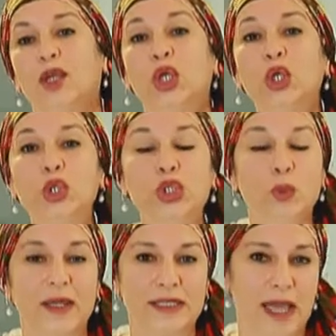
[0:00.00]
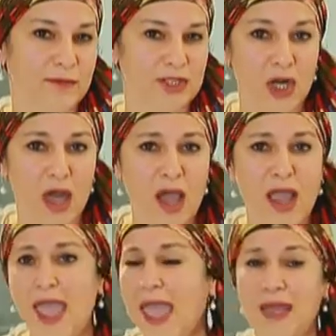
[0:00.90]
huge wind comes
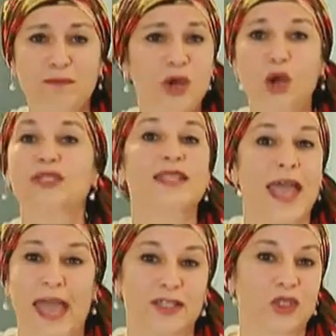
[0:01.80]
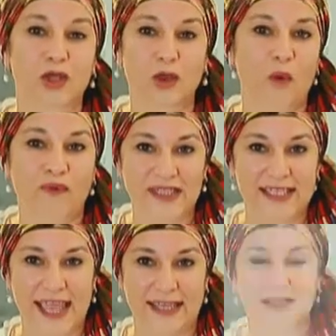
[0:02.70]
along and blows the hat off his
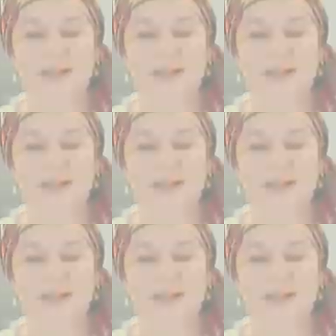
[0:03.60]
head.